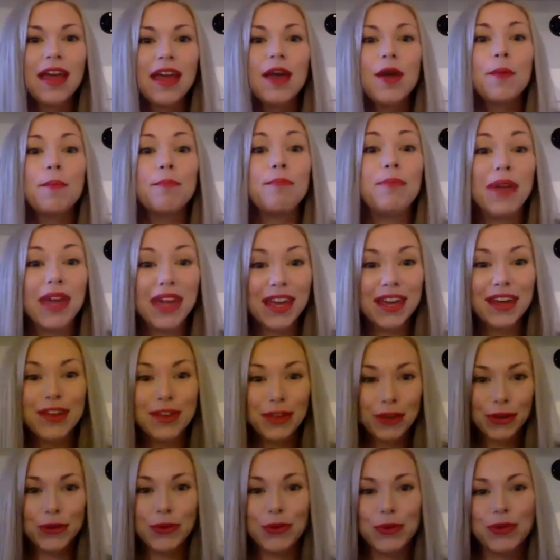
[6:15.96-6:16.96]
Be
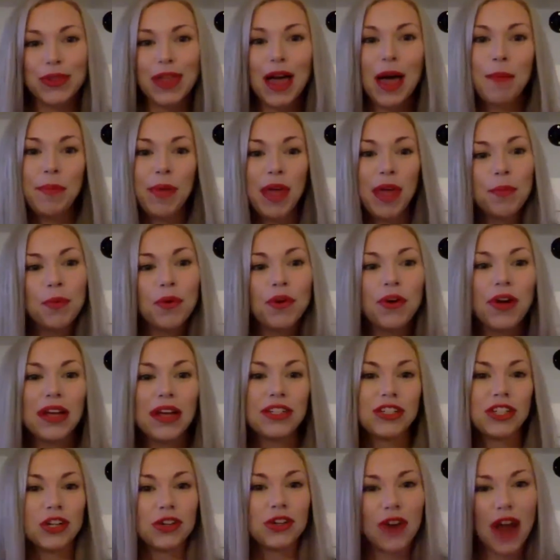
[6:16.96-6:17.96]
you, let people
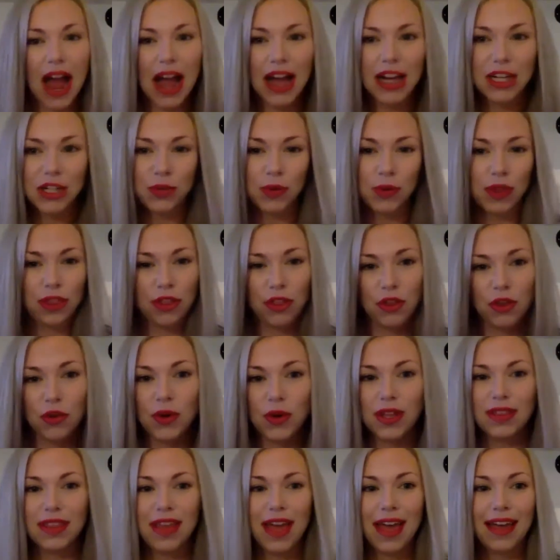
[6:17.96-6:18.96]
interact with you
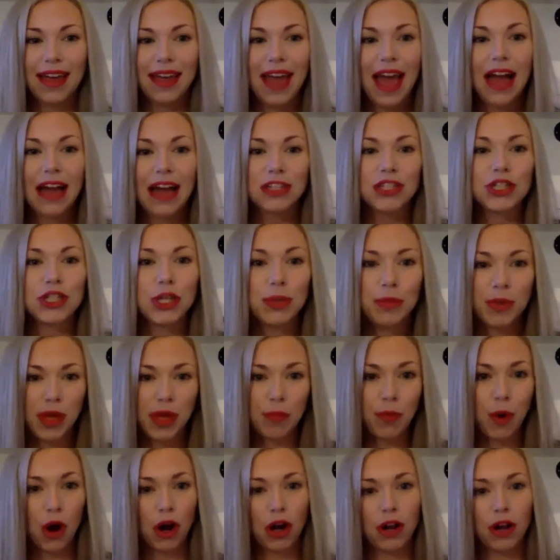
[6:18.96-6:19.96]
and actually be a
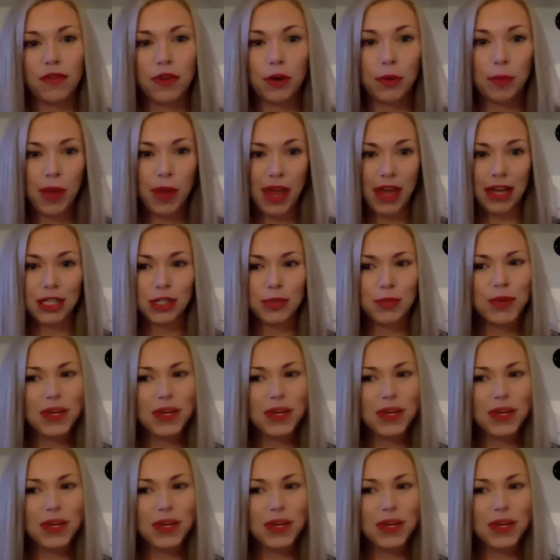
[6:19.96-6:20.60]
part of your page,